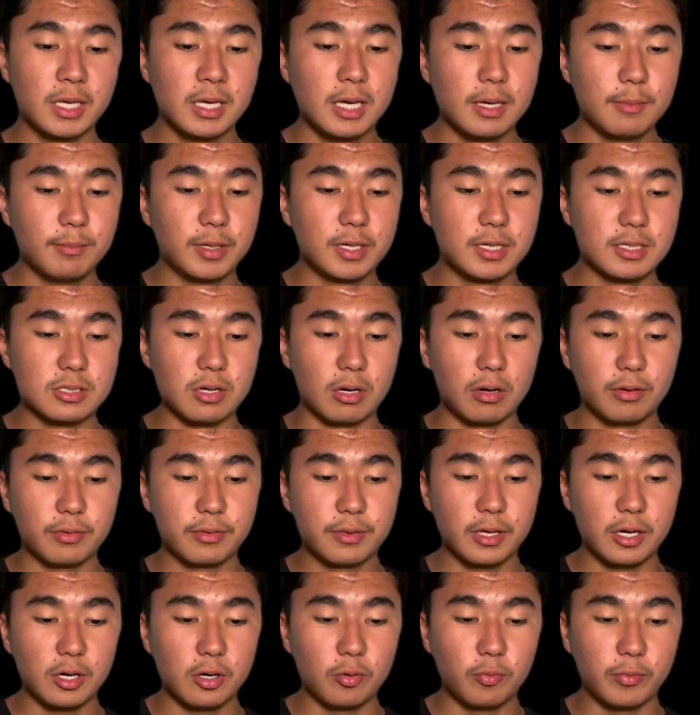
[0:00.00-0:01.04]
because
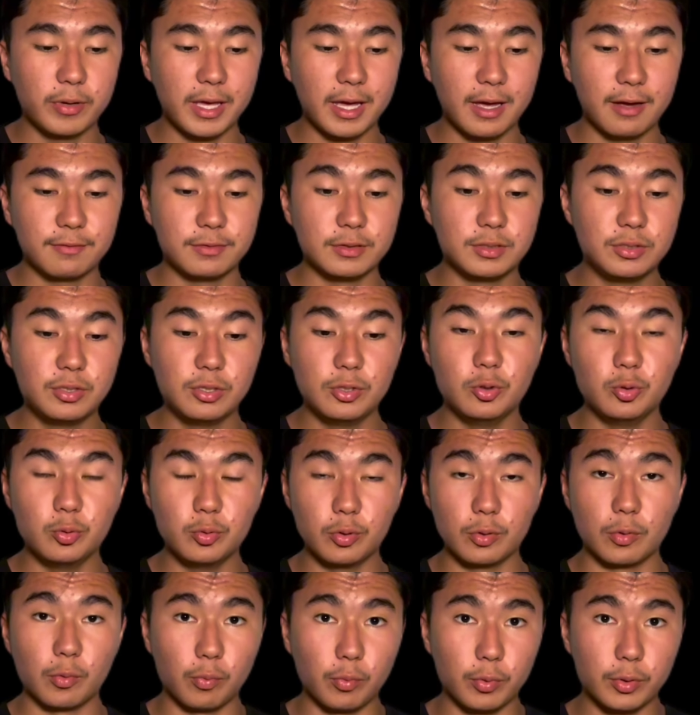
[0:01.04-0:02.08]
although we have two
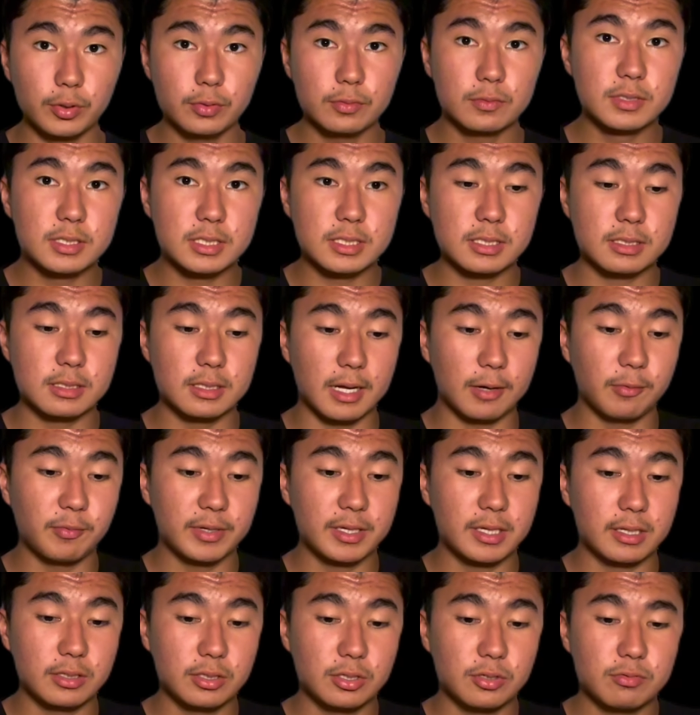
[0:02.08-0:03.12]
roots that we
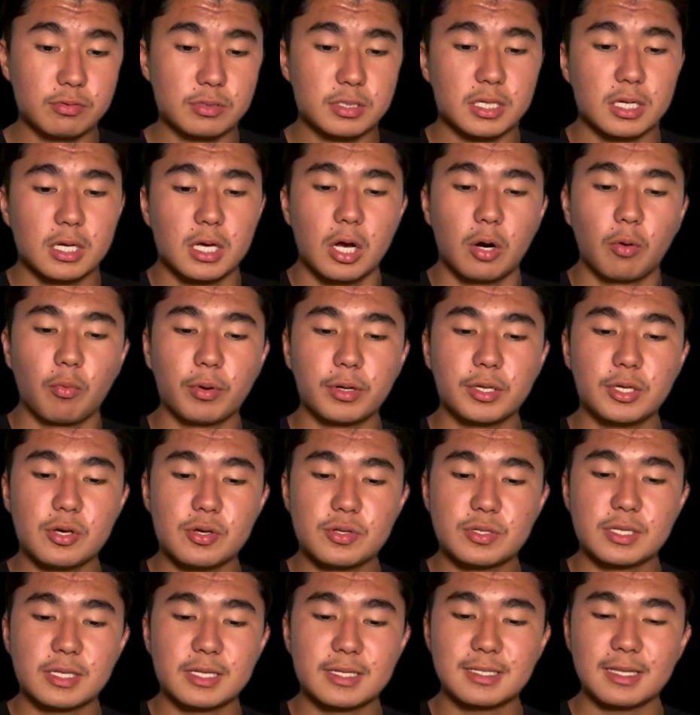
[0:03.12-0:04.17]
can use, we're using
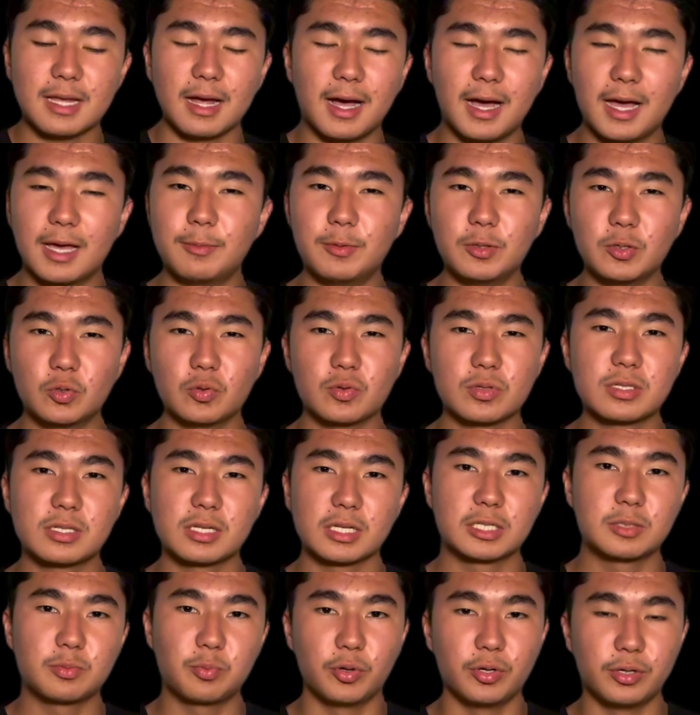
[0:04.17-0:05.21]
this time equals
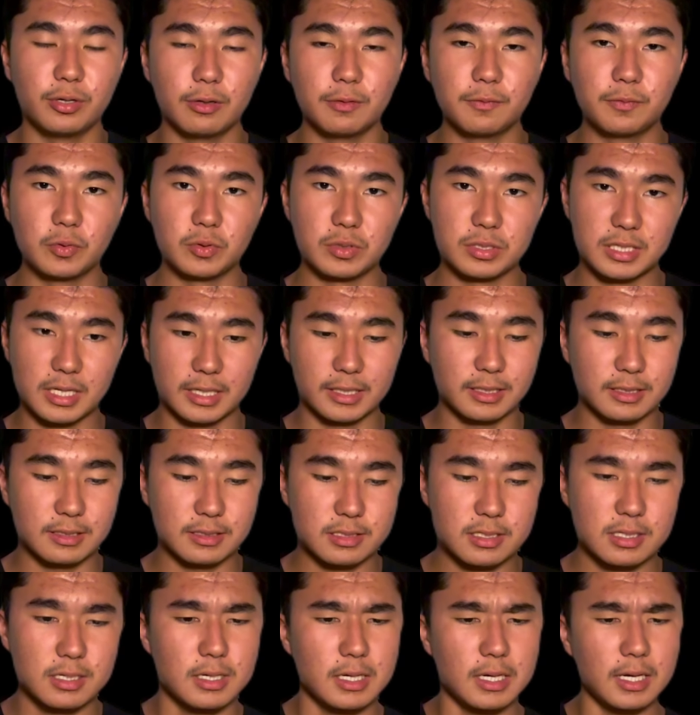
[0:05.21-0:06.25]
6.04 seconds.
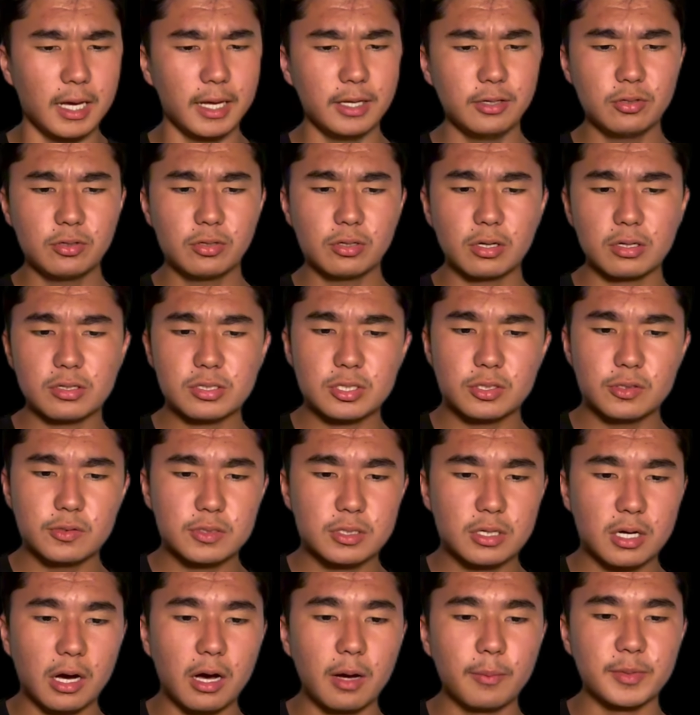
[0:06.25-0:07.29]
And you can also use
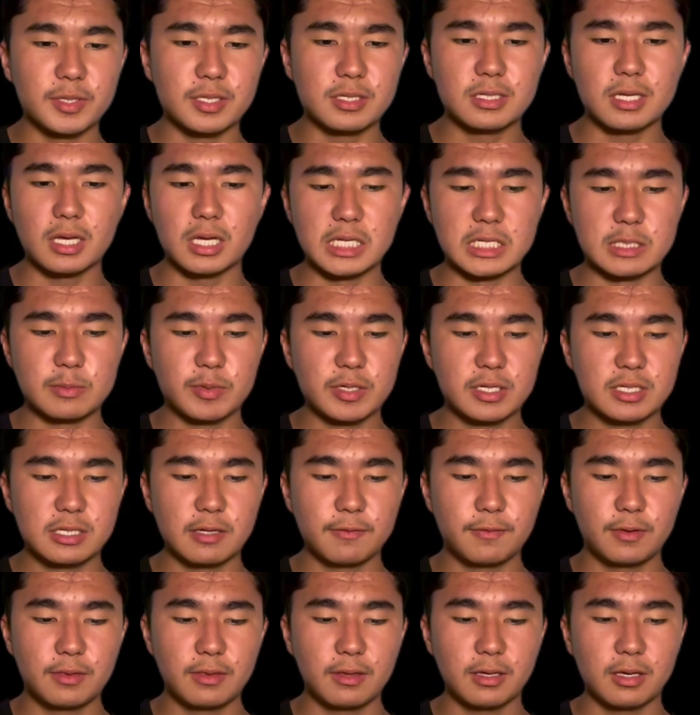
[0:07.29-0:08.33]
common sense, because if you
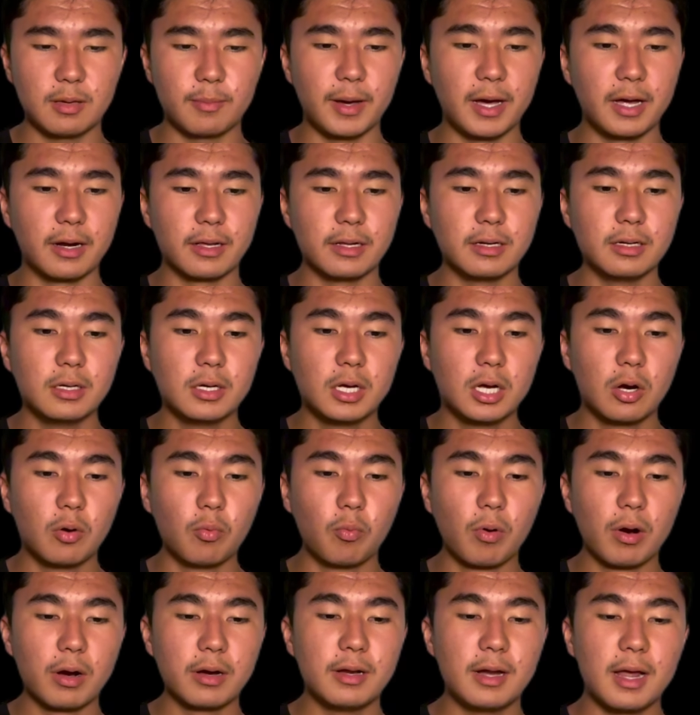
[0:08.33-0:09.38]
think about it, we're
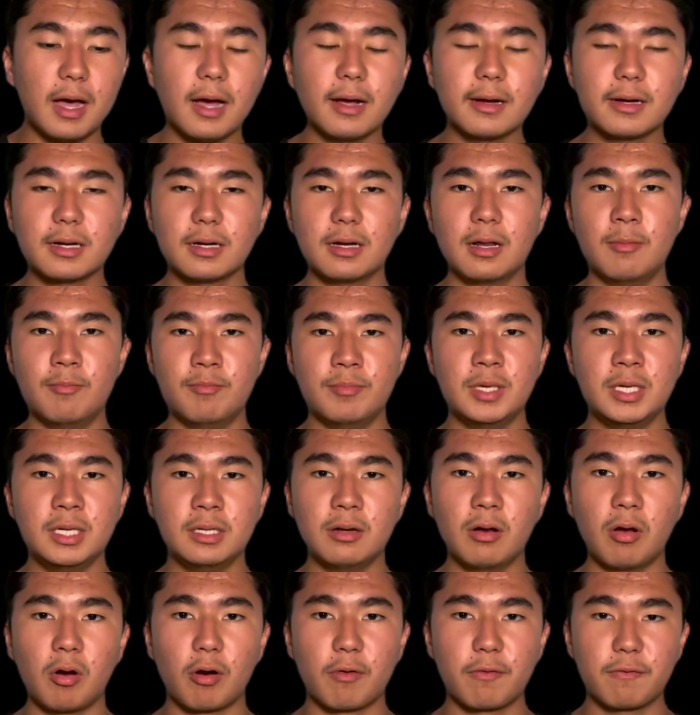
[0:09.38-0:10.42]
not going to meet
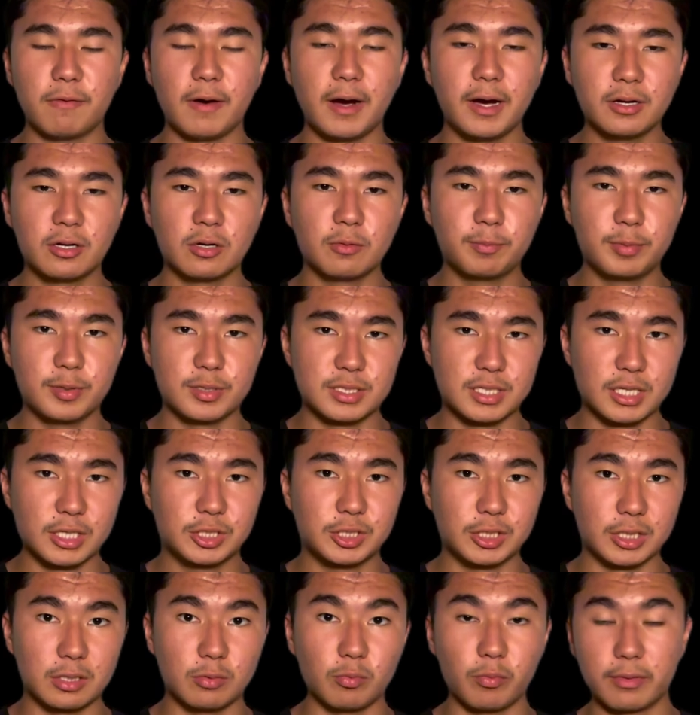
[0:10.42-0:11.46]
our final
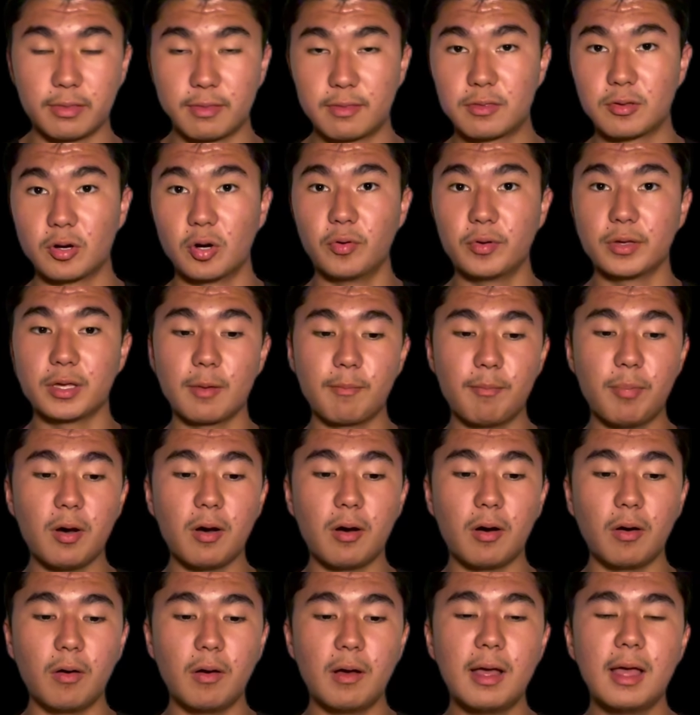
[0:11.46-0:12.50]
position when throwing a
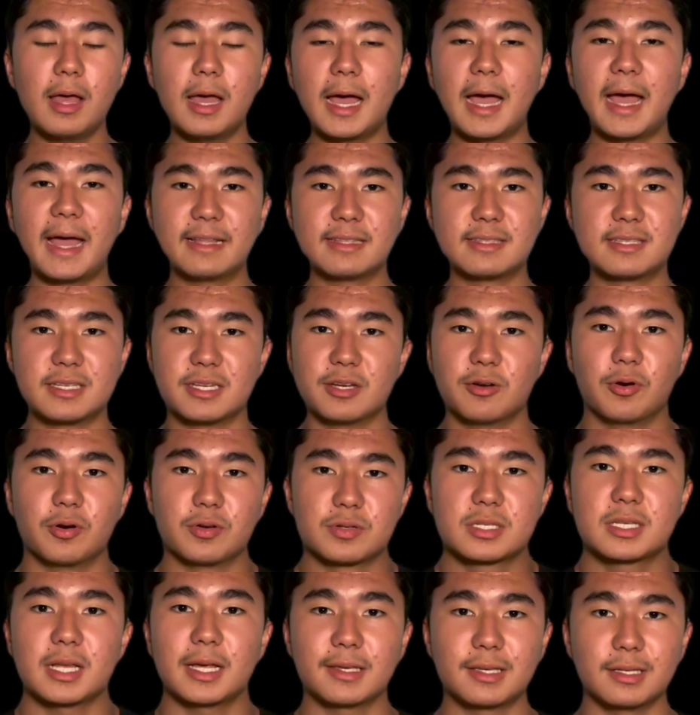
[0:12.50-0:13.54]
ball at 0
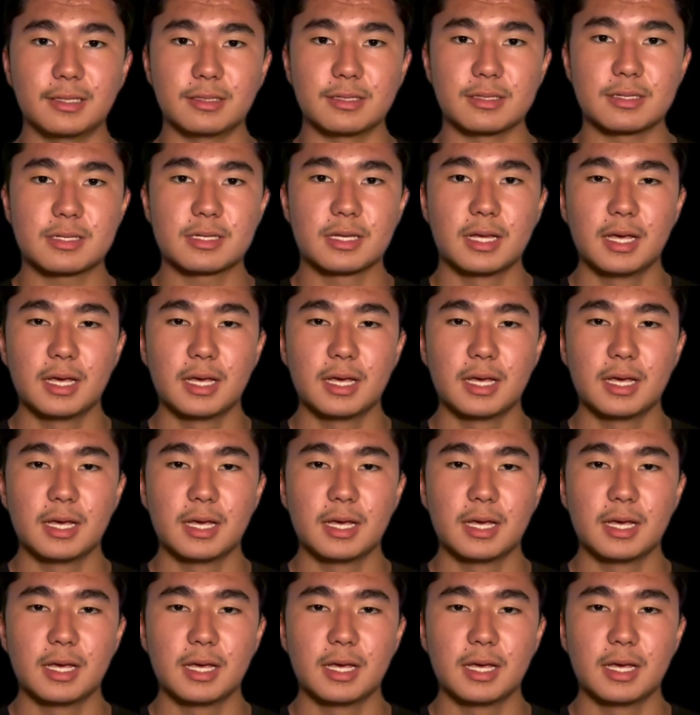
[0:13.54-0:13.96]
seconds.